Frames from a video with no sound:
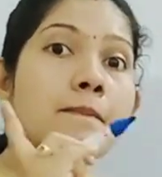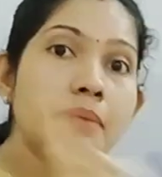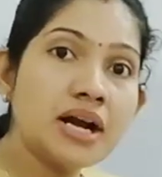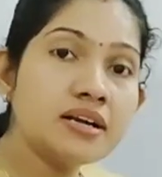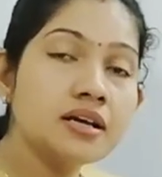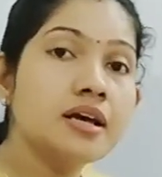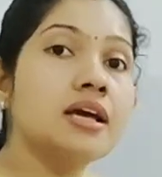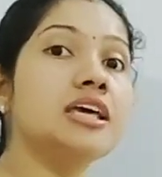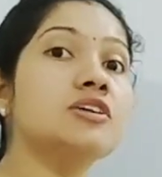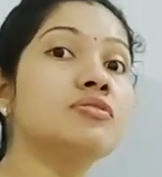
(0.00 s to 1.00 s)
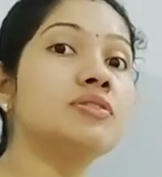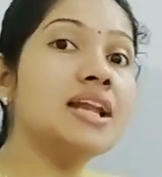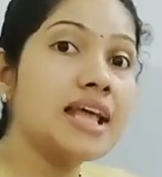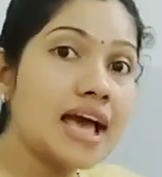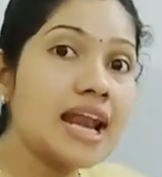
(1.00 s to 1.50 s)
But if
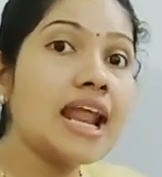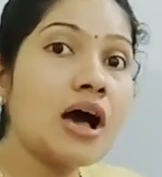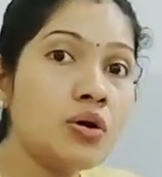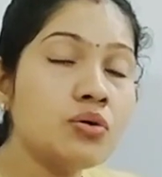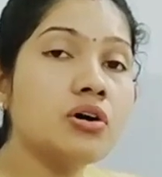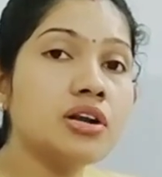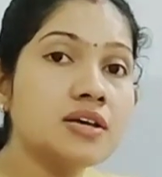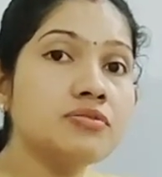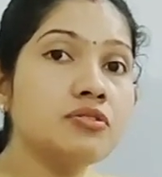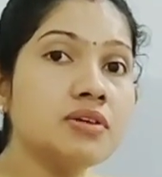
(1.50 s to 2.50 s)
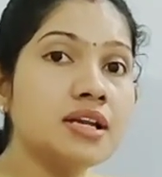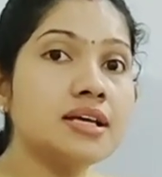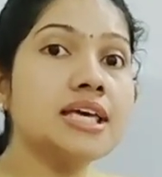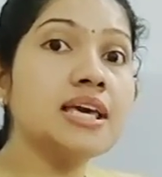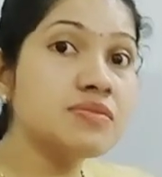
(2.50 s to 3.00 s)
we allow or if we will
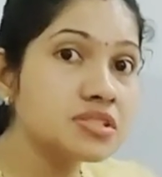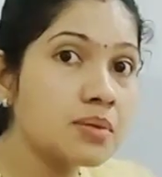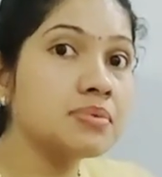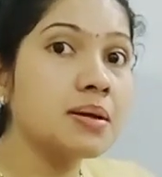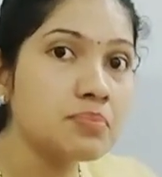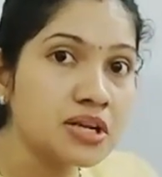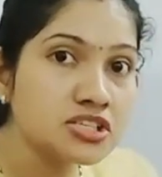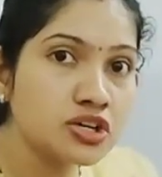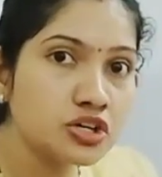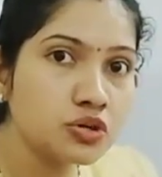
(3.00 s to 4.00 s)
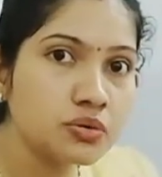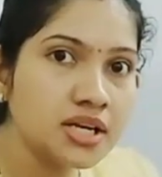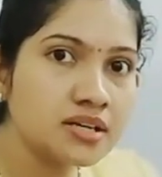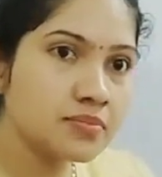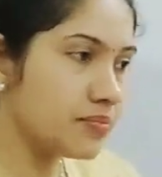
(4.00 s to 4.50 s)
give some temperature to
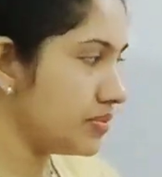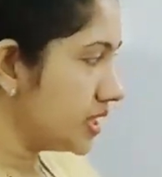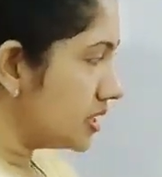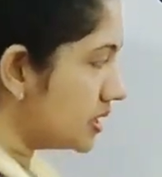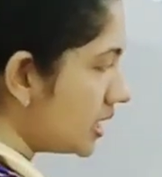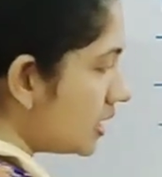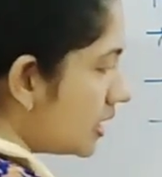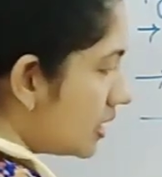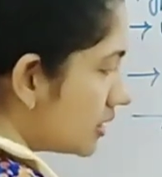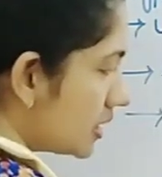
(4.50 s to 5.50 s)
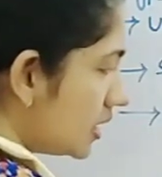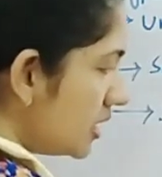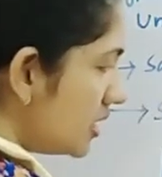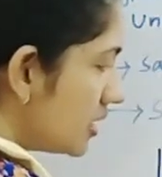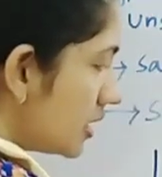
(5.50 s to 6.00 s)
it, then
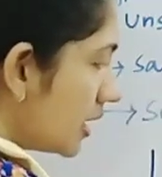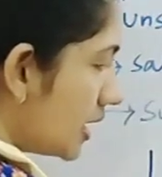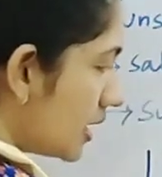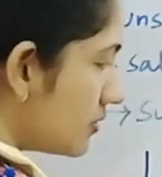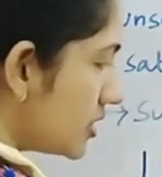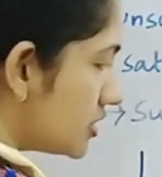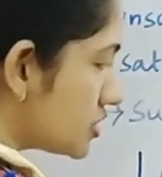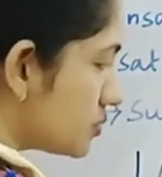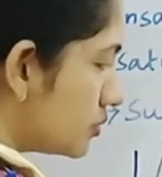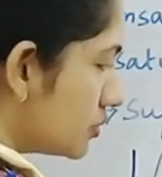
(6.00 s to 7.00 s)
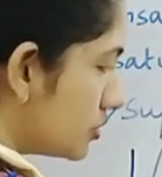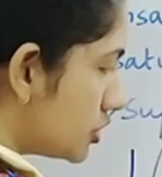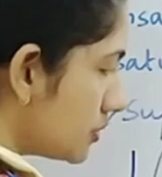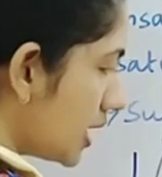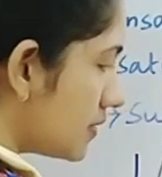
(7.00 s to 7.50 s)
again 11 teaspoon,
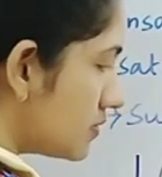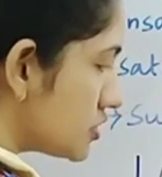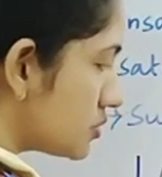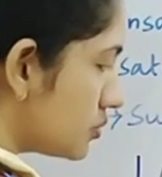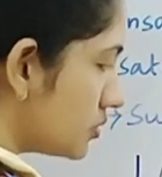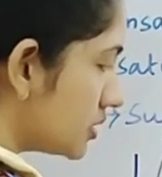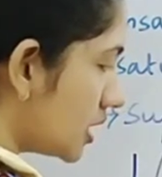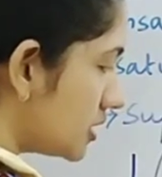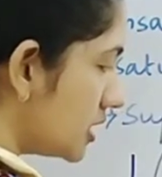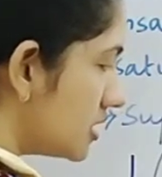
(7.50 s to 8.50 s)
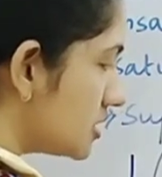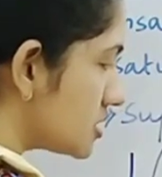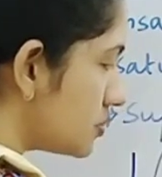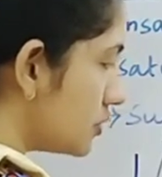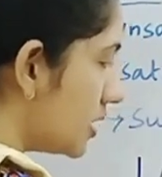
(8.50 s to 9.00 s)
12 teaspoon, 13
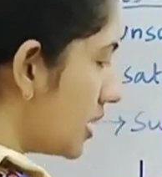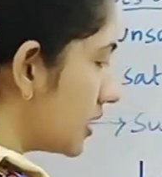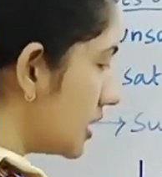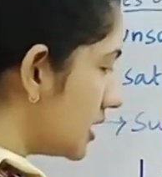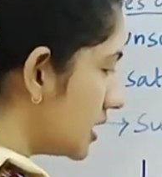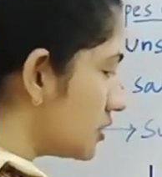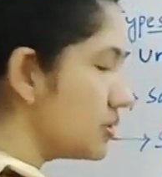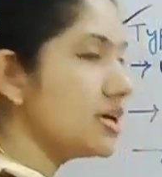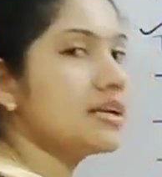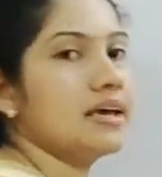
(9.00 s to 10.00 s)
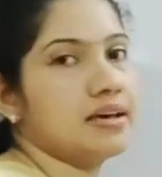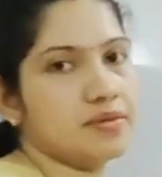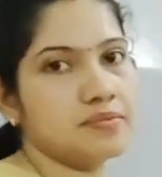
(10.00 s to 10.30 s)
teaspoon again it will take.